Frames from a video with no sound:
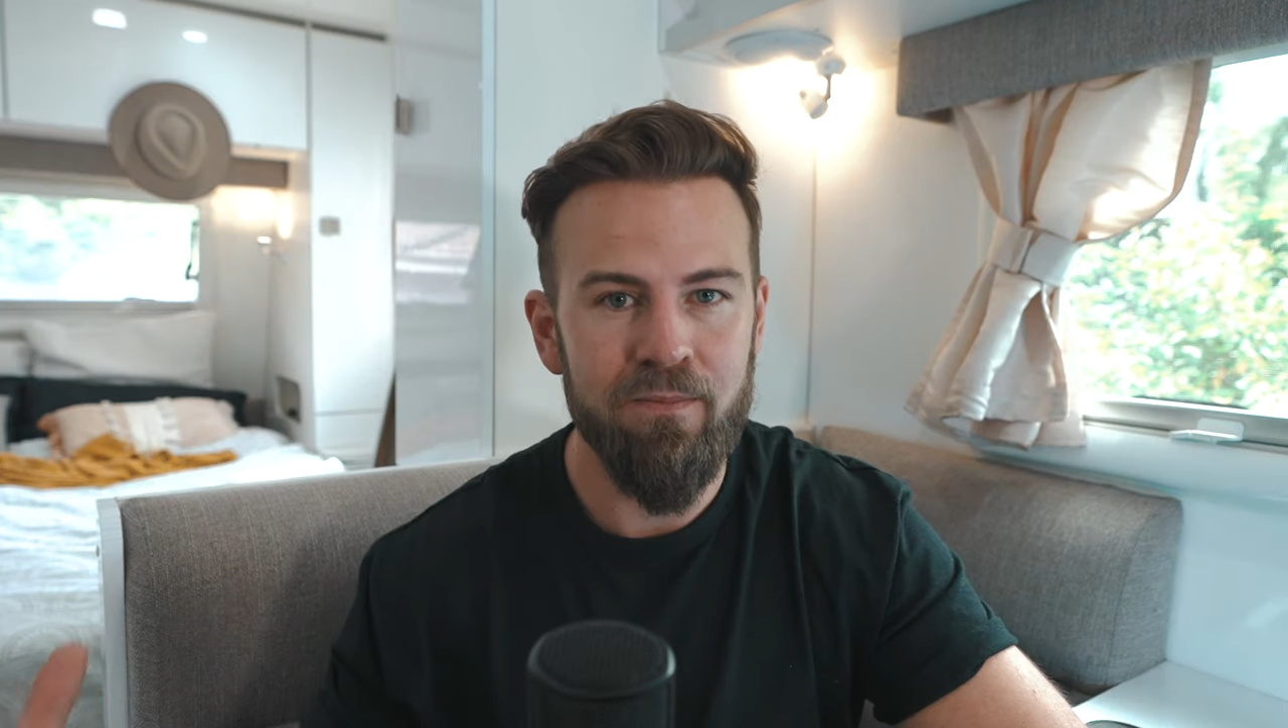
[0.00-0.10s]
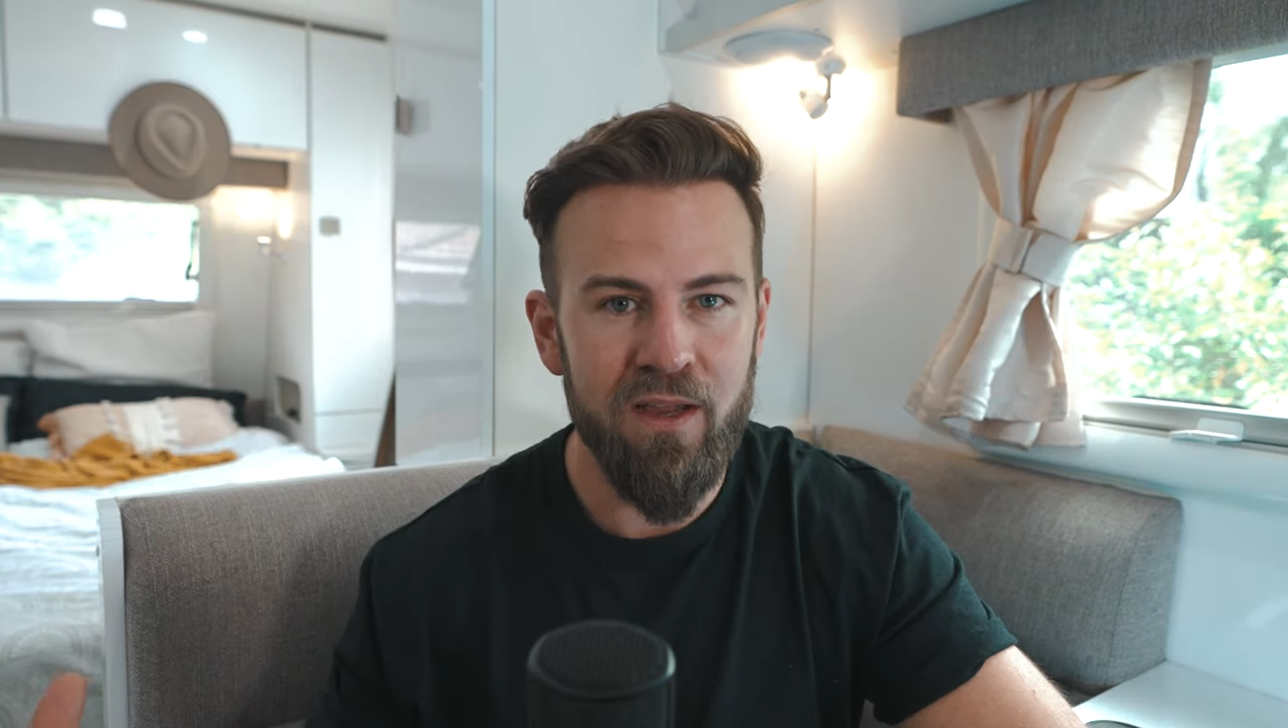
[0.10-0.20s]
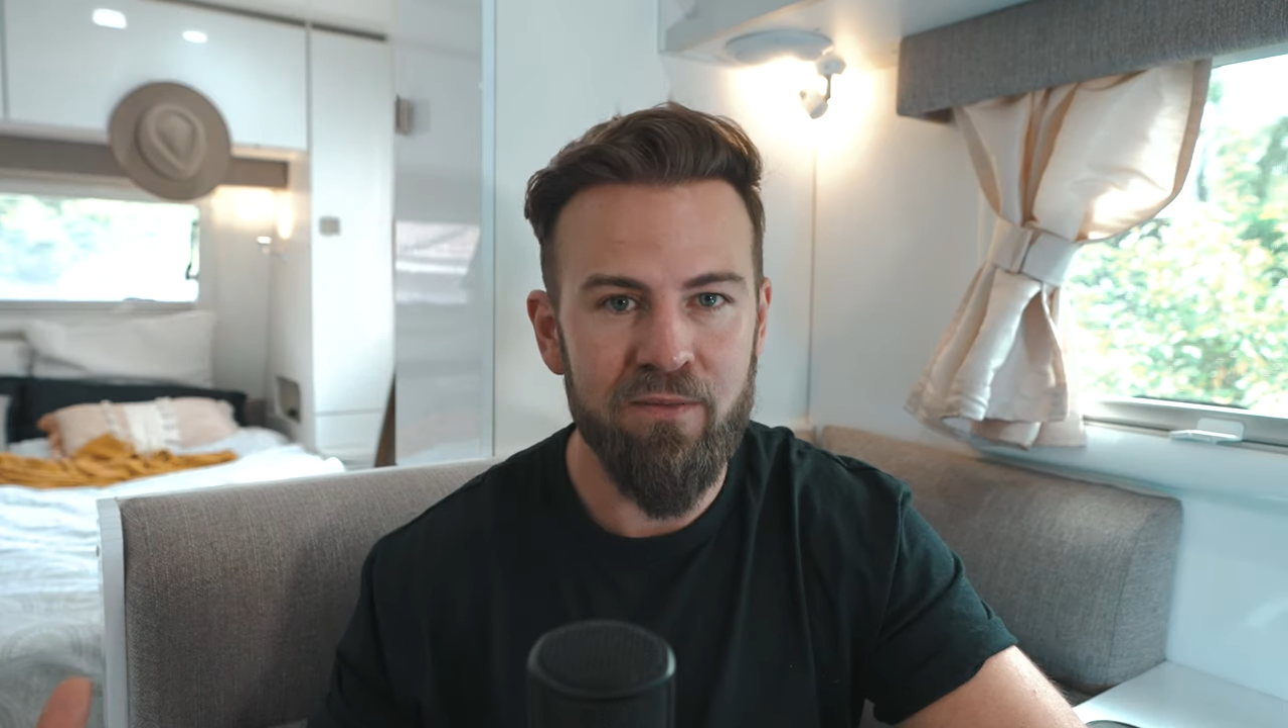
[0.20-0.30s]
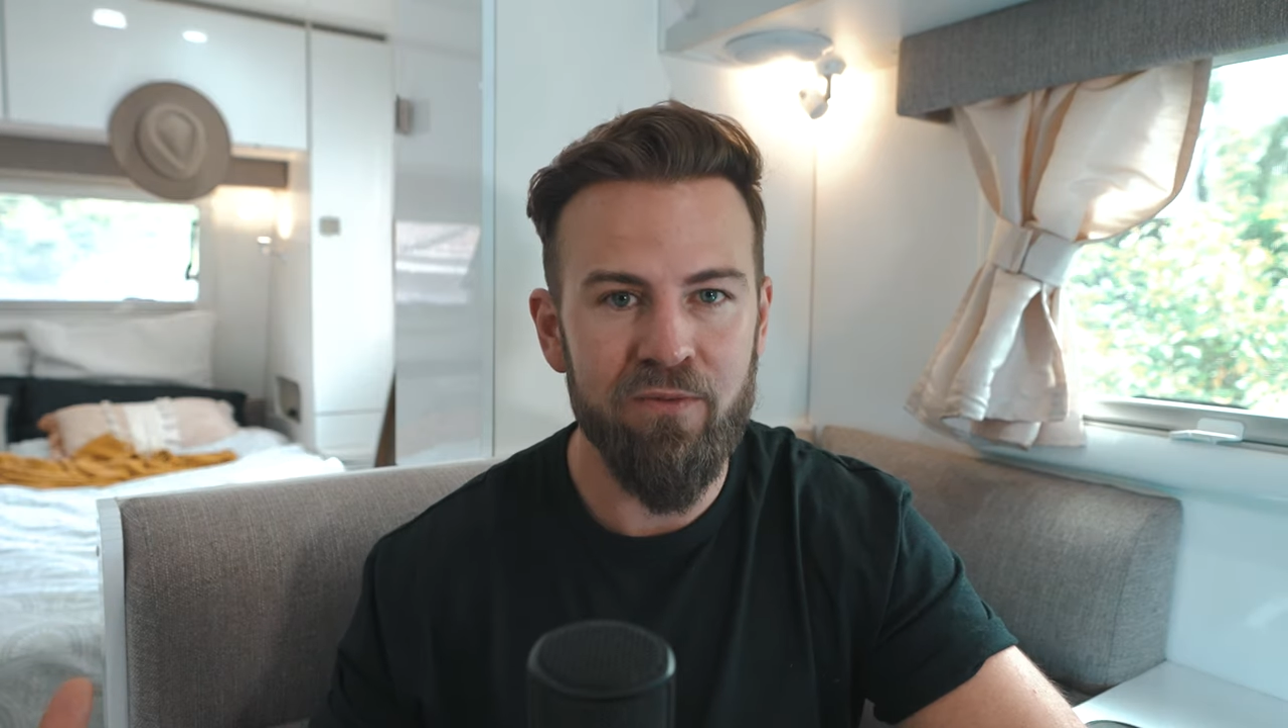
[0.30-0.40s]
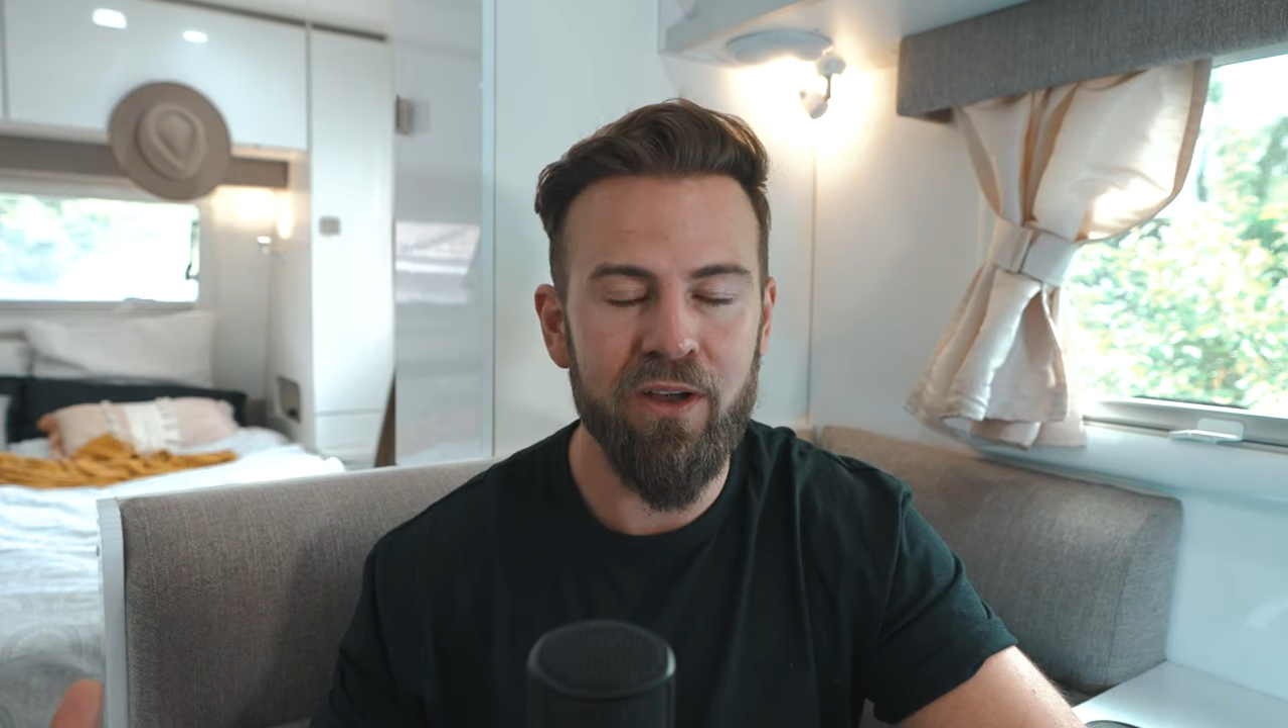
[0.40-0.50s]

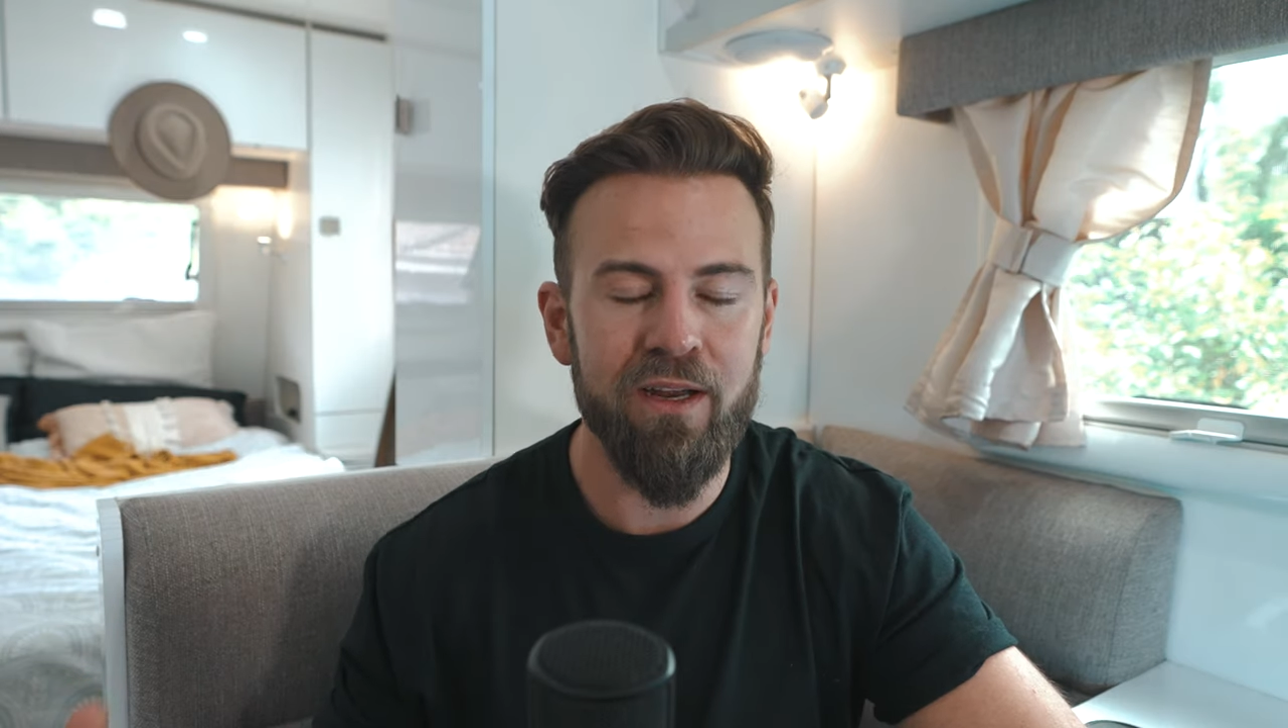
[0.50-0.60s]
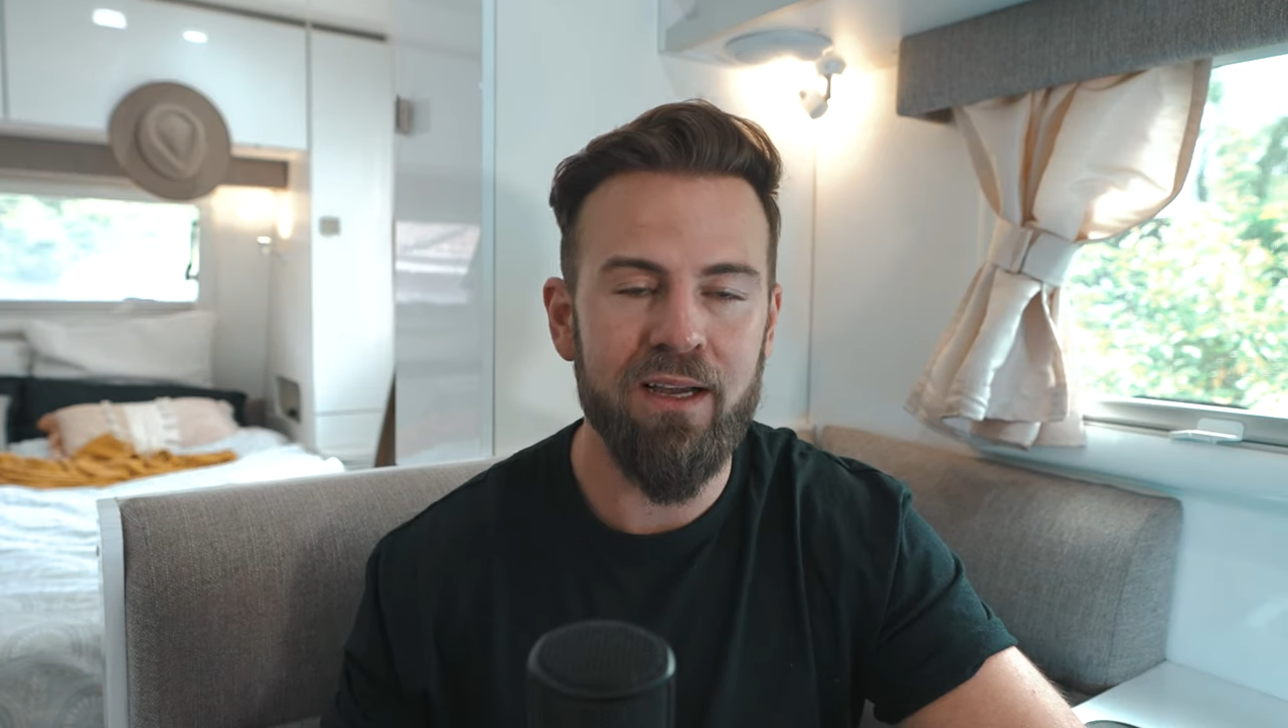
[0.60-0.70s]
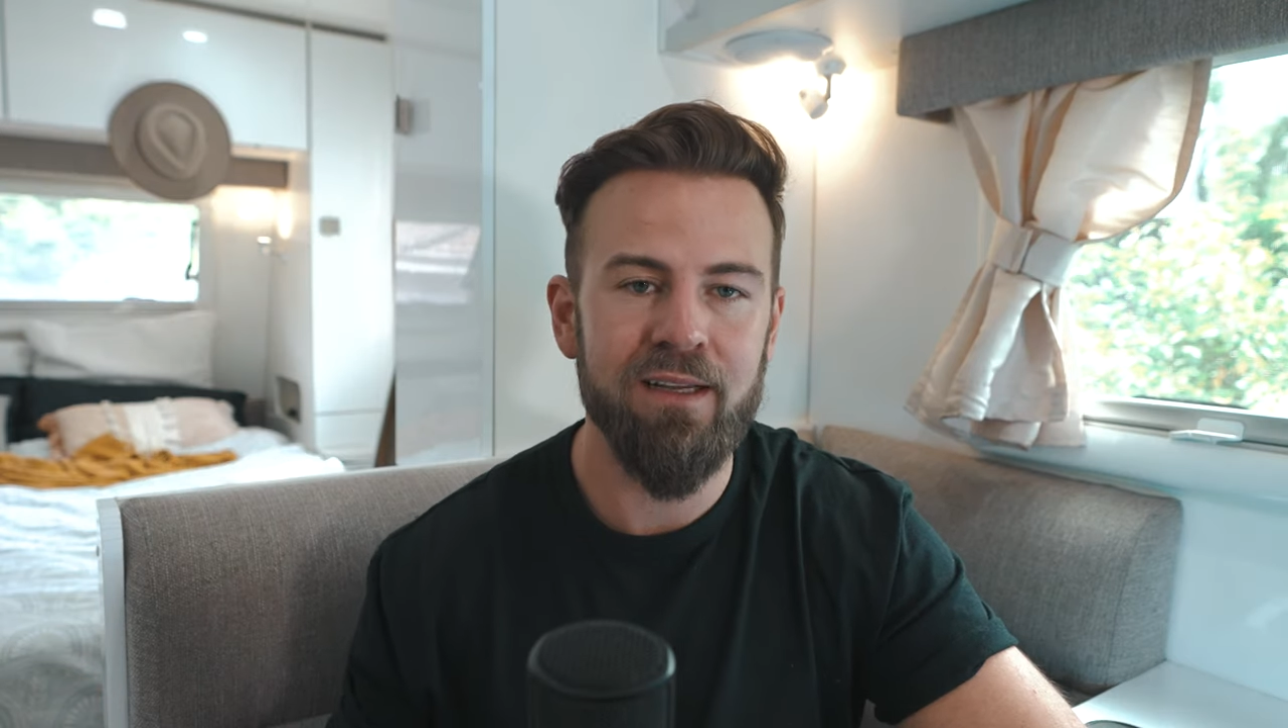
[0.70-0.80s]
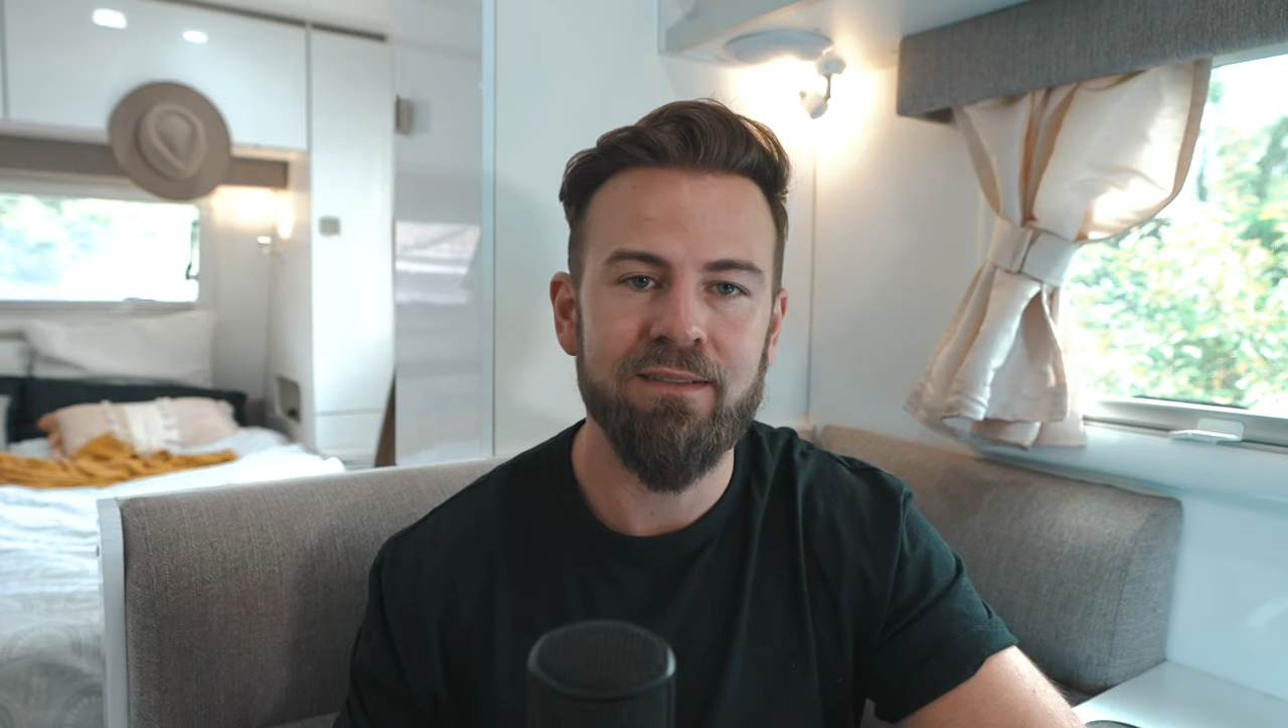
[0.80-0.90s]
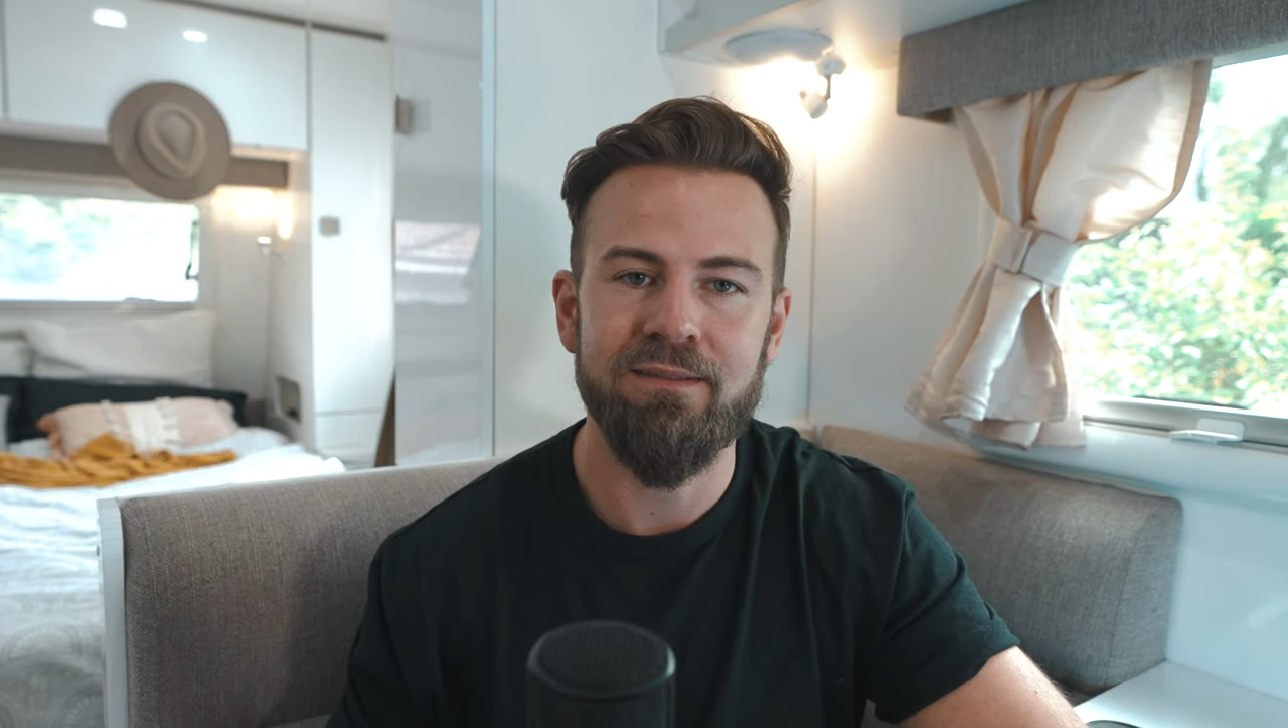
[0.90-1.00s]
inverter.